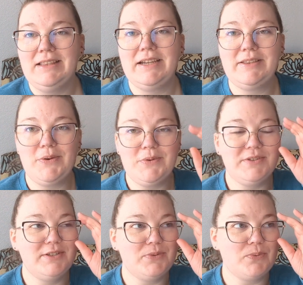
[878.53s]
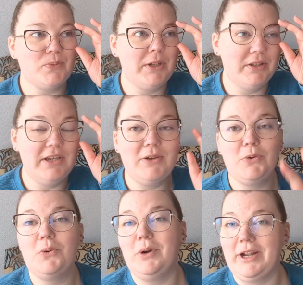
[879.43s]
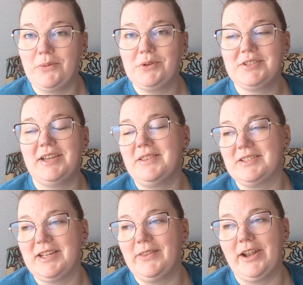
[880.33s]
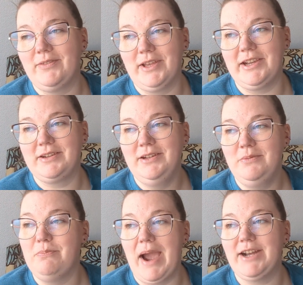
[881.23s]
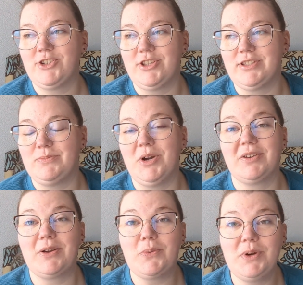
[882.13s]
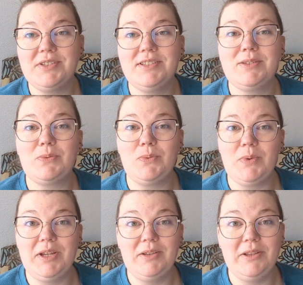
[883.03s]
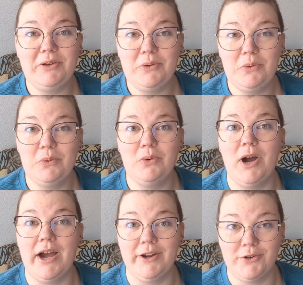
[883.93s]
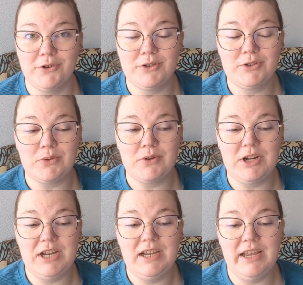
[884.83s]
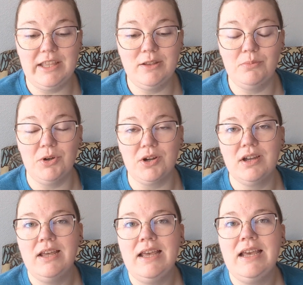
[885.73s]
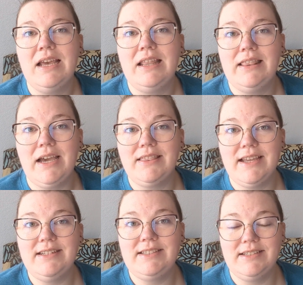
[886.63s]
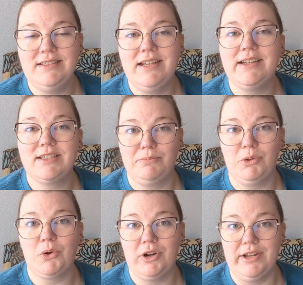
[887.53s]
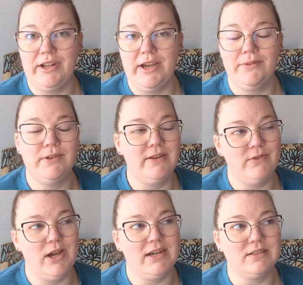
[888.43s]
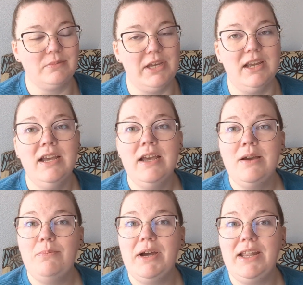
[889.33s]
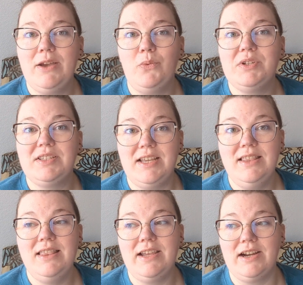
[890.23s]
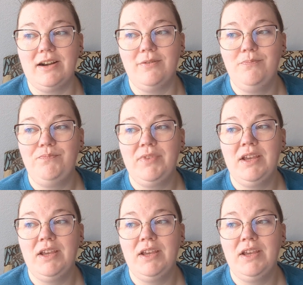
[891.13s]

Like, there was this really cool, and I will say this now that I've like bashed this book, there was this really cool understory in the book that they didn't explore enough, if you ask me, but it was in there